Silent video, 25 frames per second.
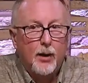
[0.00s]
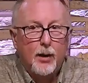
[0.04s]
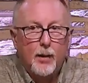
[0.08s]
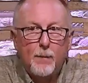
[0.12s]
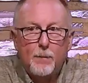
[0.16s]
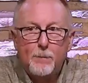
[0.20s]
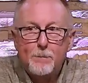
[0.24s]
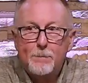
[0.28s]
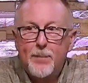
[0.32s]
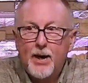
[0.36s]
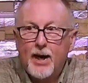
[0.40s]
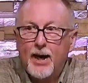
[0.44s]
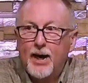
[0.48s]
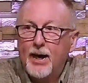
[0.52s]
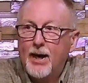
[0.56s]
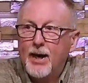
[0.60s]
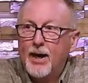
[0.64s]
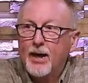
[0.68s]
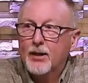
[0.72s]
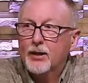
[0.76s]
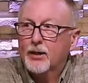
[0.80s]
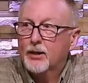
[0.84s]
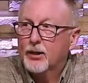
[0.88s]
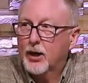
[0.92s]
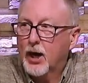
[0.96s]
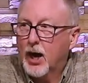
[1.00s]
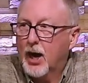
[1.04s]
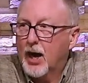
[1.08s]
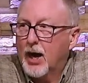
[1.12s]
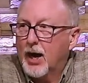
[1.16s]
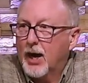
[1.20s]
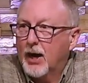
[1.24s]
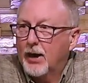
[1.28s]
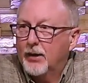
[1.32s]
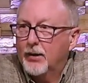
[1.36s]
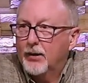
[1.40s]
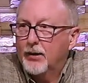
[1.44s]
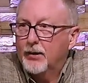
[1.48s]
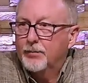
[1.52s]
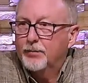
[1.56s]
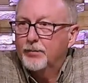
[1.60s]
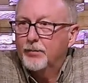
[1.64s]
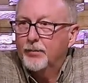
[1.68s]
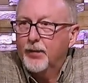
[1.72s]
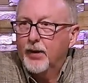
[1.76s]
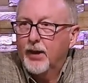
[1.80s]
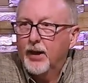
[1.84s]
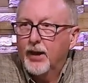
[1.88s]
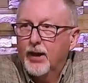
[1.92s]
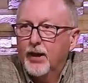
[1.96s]
but God.
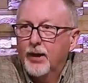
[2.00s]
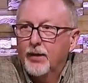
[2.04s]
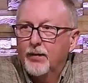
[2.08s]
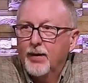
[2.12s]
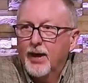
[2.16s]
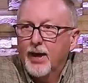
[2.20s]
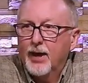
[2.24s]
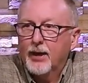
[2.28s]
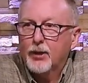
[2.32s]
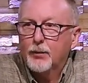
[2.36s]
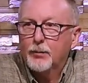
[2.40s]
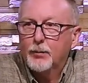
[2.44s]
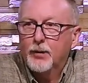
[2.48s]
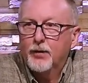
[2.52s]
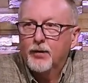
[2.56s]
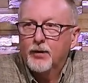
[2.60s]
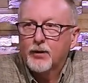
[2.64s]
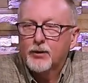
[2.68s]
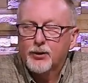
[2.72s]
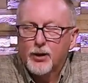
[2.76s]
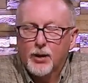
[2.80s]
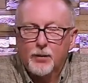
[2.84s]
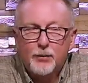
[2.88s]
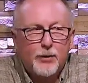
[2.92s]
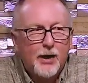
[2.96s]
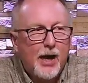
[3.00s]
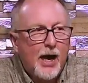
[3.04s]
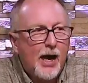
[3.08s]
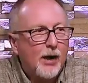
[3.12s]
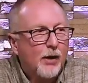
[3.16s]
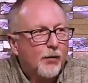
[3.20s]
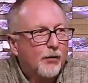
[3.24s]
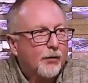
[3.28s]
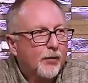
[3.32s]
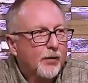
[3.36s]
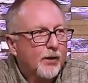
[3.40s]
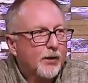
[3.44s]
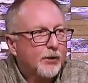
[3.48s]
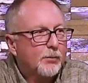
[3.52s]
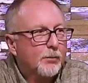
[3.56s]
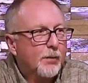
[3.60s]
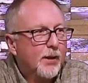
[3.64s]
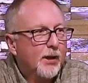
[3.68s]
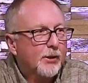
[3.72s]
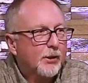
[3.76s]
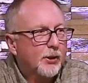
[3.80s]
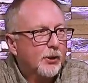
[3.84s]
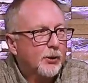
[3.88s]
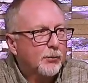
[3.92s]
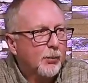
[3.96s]
And that could be the subtitle for this
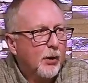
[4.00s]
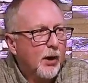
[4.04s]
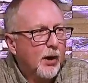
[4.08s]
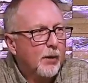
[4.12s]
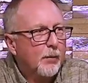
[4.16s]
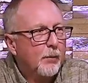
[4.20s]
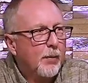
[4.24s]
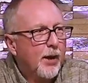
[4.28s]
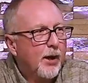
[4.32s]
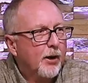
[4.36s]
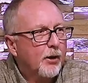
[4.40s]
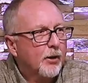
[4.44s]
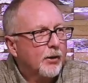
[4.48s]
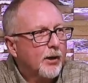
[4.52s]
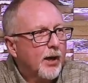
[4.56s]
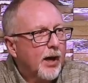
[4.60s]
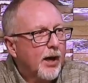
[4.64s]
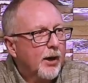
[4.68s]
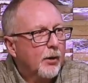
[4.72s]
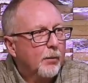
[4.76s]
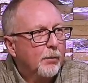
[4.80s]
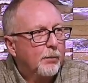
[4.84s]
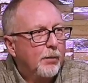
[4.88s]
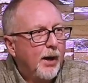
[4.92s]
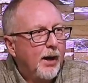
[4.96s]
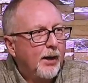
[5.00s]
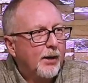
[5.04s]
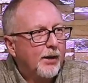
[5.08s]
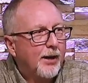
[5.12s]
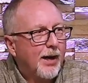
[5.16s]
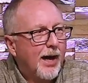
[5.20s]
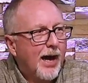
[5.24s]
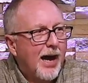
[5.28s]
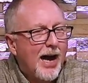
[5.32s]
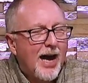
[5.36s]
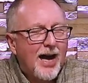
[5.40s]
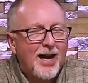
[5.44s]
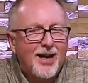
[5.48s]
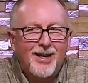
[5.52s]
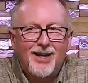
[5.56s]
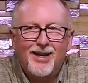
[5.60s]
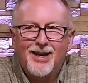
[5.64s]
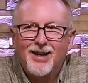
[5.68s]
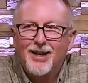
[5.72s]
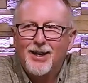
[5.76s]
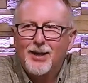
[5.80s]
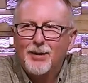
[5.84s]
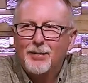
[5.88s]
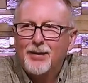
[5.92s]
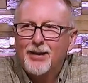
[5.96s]
message, probably a better title, but God,
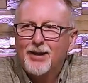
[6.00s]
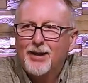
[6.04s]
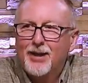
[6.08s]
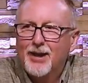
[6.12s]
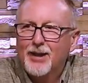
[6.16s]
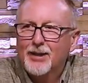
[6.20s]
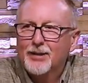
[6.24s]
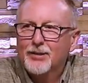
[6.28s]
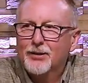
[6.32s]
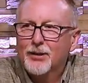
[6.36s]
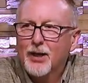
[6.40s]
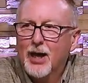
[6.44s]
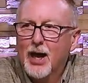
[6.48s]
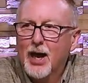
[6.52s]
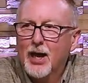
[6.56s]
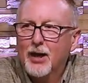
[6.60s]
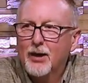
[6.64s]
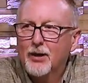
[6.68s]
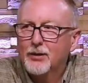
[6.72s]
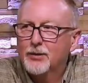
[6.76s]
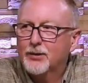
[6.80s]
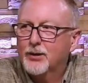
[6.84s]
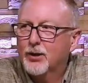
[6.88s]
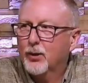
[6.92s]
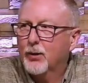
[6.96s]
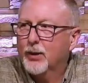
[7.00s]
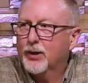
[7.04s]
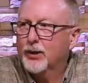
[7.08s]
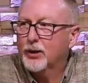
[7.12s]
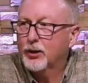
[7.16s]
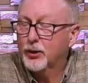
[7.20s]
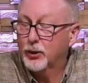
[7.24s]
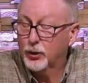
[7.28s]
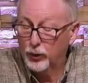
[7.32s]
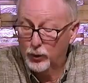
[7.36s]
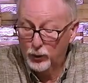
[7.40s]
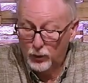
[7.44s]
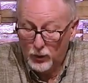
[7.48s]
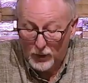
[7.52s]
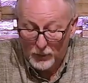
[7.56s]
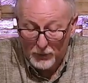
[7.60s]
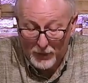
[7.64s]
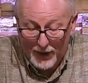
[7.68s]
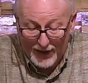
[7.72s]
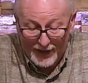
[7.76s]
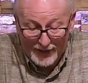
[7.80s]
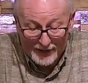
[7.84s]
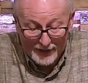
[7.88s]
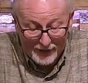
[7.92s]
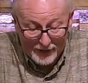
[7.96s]
because God is going to do
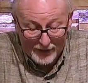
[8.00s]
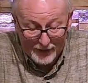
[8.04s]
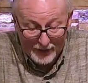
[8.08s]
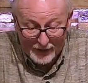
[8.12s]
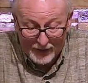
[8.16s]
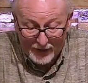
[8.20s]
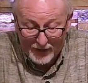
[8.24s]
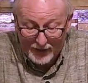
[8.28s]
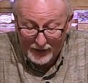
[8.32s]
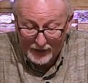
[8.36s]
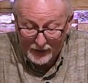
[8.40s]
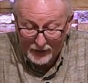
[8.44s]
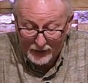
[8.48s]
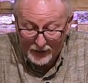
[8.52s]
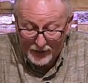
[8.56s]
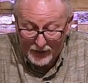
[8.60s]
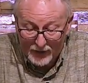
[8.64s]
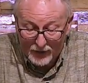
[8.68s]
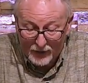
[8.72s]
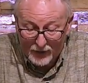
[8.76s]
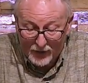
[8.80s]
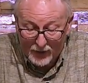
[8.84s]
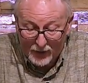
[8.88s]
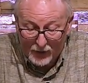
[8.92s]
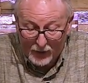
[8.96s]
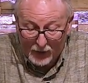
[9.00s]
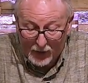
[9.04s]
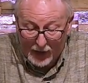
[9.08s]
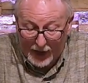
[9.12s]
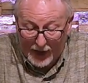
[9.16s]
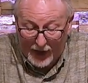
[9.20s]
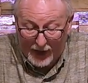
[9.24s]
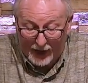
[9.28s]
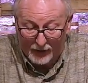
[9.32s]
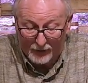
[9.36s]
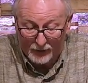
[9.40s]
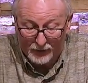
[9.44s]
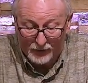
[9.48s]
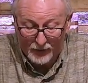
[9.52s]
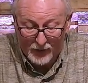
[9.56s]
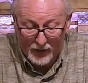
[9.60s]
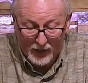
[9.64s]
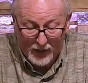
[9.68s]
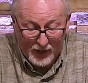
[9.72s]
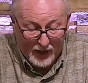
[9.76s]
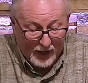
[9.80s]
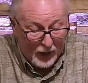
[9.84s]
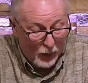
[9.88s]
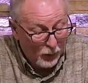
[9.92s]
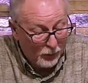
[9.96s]
amazing things in their lives.
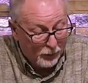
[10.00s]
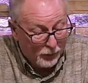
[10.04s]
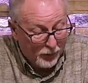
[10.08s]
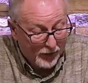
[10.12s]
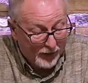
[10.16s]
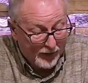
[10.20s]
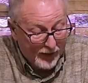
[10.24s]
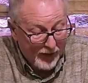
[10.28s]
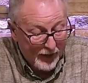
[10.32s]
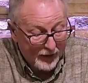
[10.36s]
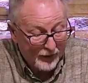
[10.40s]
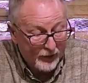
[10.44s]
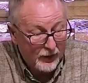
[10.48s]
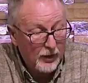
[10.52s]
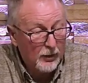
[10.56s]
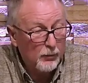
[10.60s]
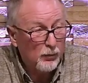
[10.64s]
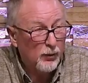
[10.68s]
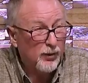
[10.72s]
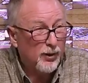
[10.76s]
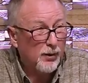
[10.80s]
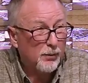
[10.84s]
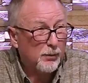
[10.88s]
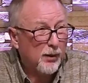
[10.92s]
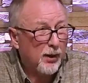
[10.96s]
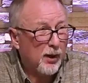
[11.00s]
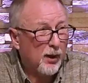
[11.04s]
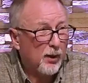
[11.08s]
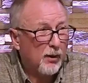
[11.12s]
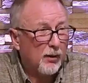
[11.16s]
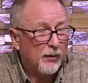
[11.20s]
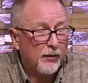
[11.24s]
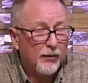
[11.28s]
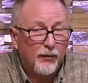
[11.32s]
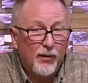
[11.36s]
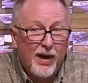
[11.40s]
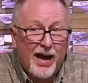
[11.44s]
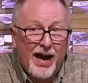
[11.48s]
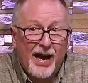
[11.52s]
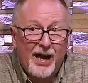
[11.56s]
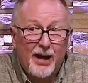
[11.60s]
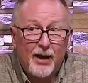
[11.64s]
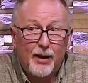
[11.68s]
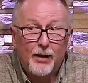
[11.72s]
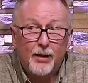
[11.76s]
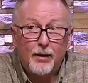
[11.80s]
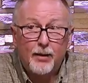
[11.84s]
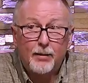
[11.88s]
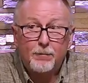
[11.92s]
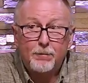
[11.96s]
He would protect them with the pillar of
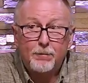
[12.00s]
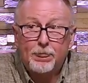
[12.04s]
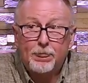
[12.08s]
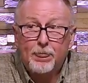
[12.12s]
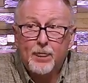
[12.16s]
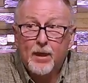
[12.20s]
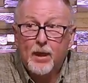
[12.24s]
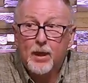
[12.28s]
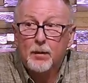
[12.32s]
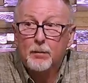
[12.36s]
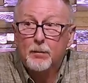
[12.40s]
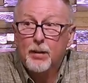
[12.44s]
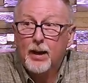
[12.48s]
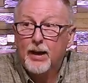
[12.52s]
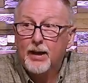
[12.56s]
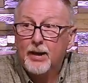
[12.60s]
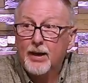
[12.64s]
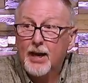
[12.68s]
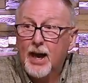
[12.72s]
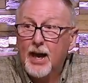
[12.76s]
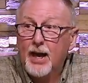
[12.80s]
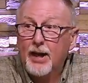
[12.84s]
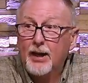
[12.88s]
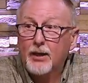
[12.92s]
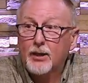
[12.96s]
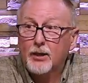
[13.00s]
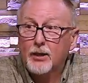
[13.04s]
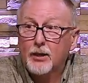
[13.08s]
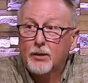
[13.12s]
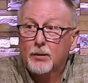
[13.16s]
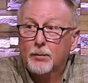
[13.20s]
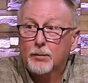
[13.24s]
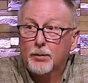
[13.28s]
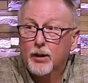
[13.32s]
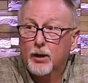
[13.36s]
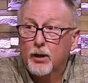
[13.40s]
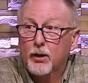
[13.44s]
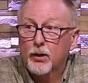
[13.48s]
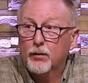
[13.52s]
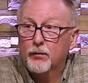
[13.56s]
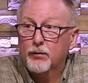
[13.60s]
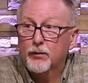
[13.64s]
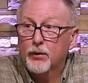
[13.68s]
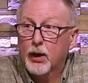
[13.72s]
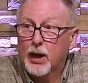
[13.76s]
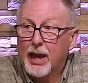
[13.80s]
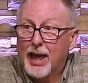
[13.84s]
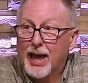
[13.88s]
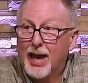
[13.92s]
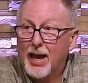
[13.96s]
fire by night and the pillar of
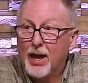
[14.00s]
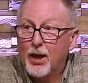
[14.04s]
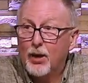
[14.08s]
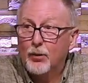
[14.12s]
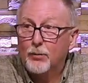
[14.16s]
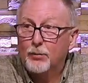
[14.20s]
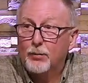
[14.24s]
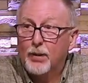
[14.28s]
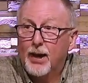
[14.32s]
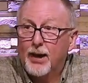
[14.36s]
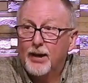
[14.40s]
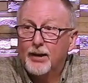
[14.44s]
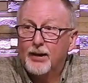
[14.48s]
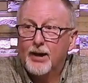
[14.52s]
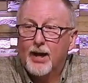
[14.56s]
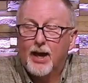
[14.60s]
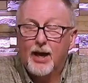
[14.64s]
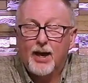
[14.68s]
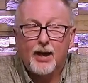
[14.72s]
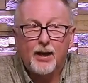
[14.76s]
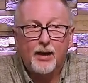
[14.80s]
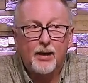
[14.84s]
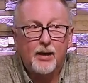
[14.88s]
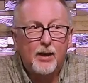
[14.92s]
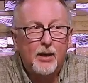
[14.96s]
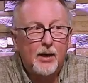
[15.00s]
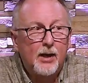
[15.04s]
cloud by day.